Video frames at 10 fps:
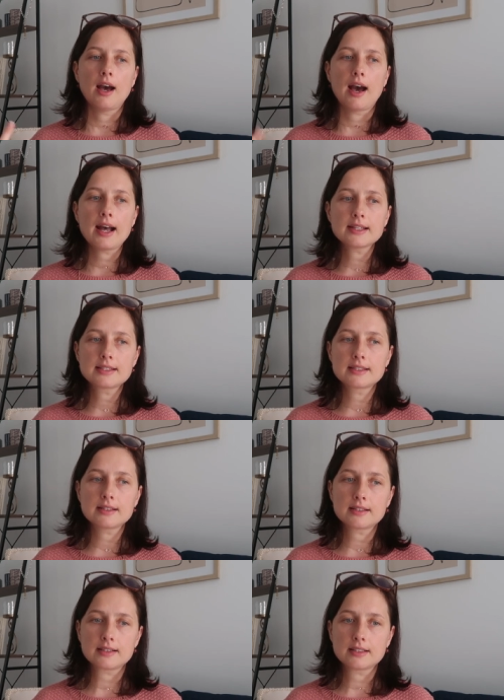At
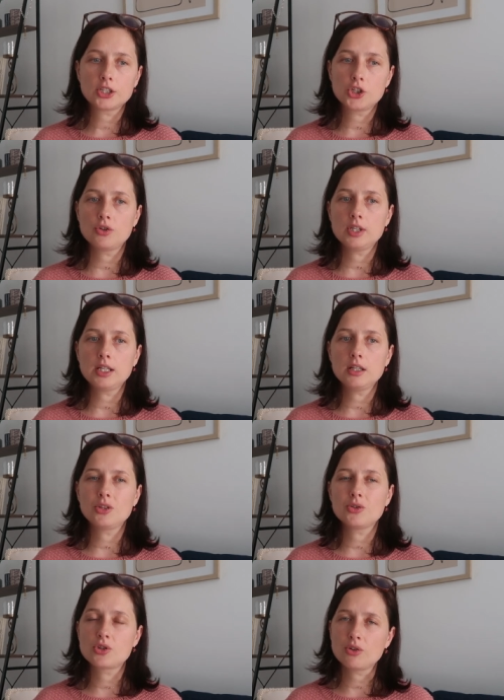uh, uni,
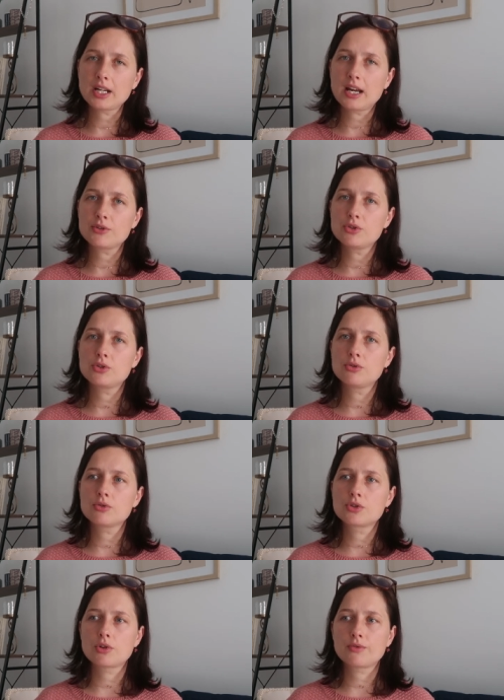you don't have to
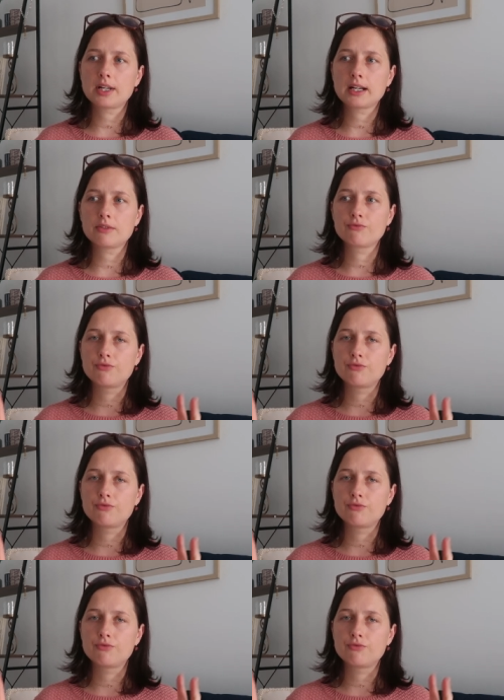do sort of like a